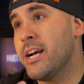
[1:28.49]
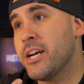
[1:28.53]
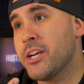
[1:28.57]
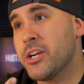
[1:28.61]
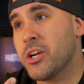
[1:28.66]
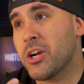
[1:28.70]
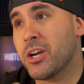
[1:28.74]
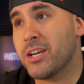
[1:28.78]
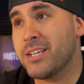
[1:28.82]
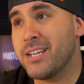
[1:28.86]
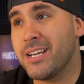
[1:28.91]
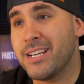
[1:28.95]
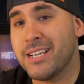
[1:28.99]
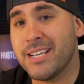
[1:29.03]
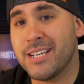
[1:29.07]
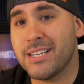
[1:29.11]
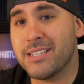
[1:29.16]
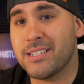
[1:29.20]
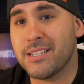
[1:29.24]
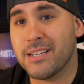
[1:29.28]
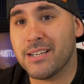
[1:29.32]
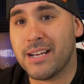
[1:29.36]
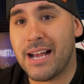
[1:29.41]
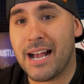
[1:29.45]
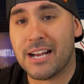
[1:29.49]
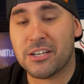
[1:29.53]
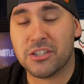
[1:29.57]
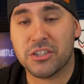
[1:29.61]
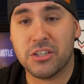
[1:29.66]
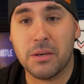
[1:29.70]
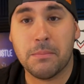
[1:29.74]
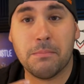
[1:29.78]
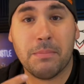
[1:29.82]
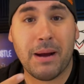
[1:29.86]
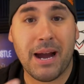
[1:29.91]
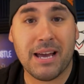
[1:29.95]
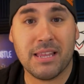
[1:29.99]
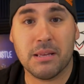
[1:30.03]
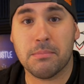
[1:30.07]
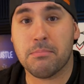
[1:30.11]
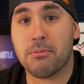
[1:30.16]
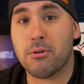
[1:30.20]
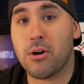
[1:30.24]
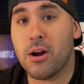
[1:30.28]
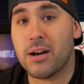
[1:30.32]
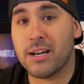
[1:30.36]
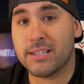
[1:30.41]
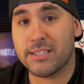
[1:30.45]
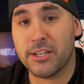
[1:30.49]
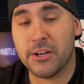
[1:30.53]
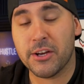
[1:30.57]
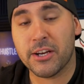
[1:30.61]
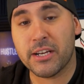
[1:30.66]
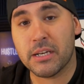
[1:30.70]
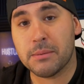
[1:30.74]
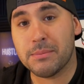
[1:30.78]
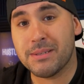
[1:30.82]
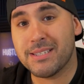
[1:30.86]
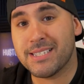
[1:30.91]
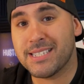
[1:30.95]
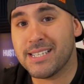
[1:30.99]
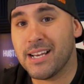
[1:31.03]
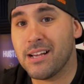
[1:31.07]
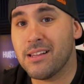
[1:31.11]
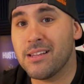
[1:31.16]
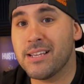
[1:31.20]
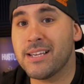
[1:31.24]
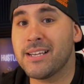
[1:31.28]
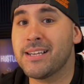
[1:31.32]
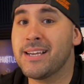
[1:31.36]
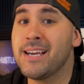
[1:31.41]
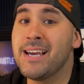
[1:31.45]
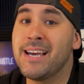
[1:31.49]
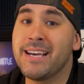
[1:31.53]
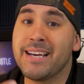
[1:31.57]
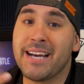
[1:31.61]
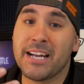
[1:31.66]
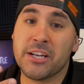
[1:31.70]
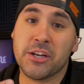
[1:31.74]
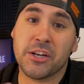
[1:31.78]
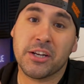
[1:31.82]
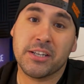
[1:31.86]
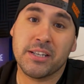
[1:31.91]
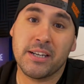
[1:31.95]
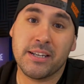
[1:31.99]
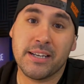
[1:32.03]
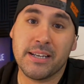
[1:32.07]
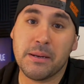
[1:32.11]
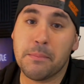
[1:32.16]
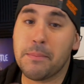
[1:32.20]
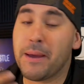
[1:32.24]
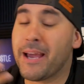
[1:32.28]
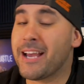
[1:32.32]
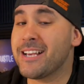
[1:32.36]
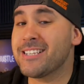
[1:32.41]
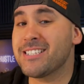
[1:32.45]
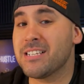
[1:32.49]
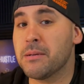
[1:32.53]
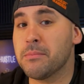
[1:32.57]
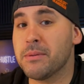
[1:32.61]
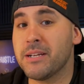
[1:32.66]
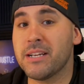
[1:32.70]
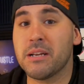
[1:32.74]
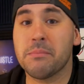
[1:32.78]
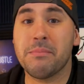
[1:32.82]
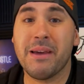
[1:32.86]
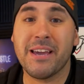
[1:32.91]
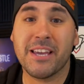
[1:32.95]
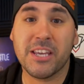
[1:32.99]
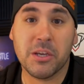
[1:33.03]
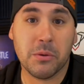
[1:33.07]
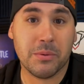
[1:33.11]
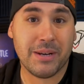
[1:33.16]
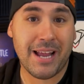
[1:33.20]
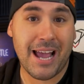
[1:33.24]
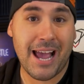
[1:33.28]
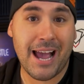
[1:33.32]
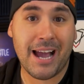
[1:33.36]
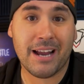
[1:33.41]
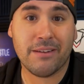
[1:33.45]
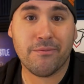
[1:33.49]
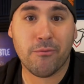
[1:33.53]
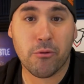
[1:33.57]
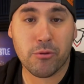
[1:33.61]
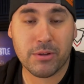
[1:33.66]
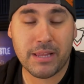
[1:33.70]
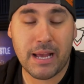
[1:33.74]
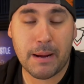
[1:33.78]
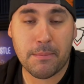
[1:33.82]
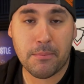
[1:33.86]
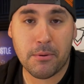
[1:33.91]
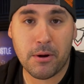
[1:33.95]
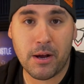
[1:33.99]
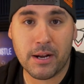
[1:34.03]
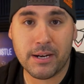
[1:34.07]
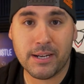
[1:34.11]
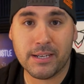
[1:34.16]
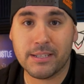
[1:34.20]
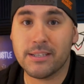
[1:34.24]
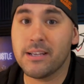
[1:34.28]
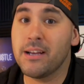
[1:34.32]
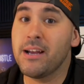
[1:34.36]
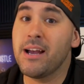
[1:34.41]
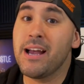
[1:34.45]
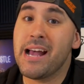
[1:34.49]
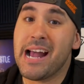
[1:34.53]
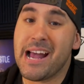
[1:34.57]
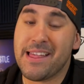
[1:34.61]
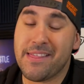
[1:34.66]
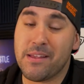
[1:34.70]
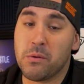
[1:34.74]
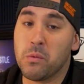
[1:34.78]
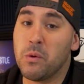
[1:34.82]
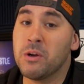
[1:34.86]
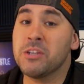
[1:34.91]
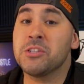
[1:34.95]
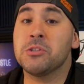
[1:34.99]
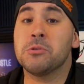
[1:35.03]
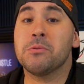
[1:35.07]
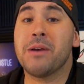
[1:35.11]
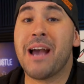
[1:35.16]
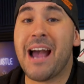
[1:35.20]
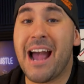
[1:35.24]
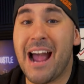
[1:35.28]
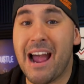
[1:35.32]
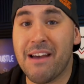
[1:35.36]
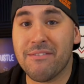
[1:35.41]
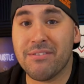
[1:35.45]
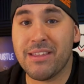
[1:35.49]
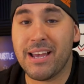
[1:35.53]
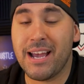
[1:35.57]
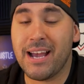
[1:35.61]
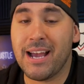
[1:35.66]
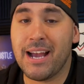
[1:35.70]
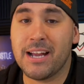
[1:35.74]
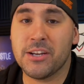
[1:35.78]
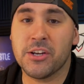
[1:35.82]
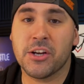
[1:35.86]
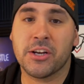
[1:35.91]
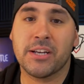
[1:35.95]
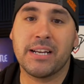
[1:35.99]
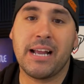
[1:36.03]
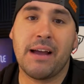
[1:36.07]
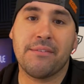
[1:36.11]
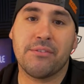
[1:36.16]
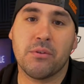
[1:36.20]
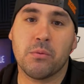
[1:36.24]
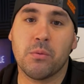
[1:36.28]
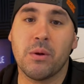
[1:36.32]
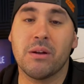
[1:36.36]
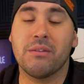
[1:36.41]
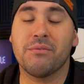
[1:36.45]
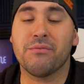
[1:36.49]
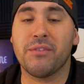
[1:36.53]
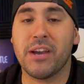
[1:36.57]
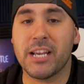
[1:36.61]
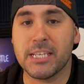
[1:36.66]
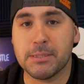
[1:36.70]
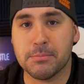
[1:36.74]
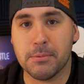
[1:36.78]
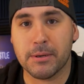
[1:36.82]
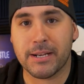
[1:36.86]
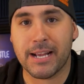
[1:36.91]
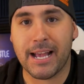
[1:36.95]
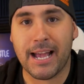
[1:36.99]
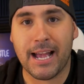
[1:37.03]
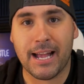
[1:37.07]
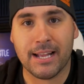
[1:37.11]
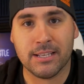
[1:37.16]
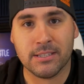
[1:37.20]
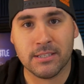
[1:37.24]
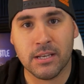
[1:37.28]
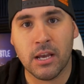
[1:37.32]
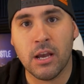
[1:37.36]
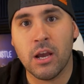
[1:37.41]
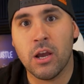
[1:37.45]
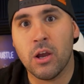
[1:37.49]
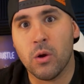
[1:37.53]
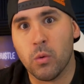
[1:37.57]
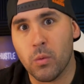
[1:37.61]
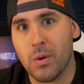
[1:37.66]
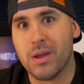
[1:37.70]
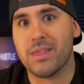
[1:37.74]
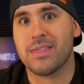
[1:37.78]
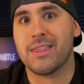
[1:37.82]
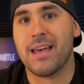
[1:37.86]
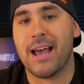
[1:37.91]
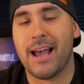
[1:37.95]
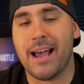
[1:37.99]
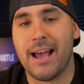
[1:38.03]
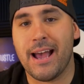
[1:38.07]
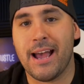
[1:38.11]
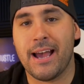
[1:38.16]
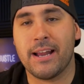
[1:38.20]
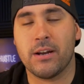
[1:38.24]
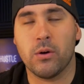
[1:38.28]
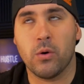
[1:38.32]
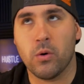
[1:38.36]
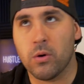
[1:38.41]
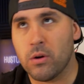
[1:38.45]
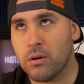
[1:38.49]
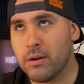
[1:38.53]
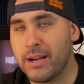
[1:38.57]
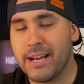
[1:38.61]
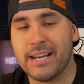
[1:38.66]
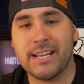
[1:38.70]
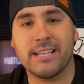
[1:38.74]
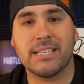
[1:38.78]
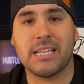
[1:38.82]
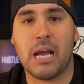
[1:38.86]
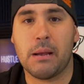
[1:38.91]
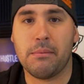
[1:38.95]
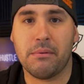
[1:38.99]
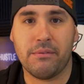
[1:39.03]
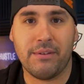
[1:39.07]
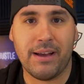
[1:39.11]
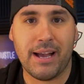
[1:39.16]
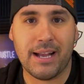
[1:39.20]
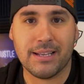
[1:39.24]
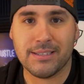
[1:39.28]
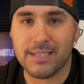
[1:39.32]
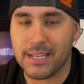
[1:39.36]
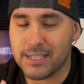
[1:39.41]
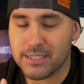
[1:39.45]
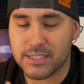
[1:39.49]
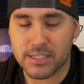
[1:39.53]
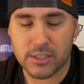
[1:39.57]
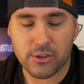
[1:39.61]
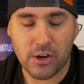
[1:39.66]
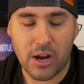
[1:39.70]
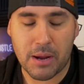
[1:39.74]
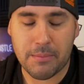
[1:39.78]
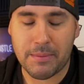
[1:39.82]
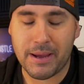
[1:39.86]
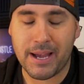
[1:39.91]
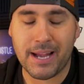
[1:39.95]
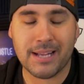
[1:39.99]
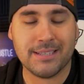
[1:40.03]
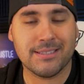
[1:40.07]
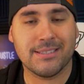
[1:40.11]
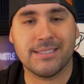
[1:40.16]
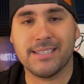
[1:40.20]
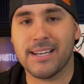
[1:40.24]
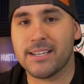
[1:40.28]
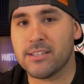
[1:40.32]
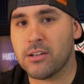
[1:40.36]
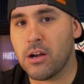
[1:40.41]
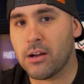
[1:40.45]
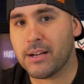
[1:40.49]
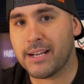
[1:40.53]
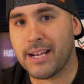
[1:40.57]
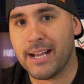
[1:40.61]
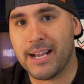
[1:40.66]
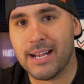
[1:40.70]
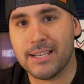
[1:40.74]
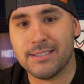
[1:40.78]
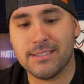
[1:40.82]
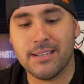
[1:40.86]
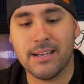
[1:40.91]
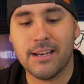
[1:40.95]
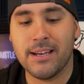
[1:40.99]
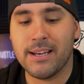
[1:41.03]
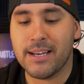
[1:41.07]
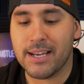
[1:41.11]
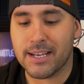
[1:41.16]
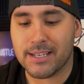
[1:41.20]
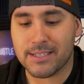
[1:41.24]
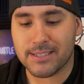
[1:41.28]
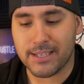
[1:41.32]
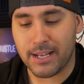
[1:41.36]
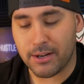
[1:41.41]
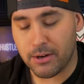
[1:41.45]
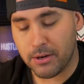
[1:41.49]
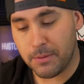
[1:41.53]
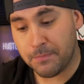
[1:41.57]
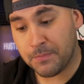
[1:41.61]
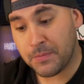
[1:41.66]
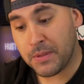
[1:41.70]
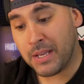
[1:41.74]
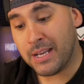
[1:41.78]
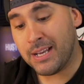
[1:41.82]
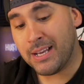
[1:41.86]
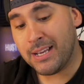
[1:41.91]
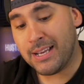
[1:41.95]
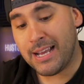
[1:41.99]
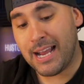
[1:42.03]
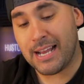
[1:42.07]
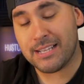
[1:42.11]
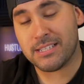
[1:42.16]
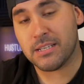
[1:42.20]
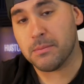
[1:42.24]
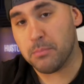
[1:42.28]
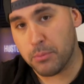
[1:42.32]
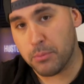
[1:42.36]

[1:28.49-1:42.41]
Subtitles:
You're going to need to actually buy the product that you're going to be selling, and you're going to need to pay somebody to make you an ad for that product. And then once you have that ad, you're going to have to run Facebook ads with that ad, or any type of ads, Instagram ads, TikTok ads, etc. And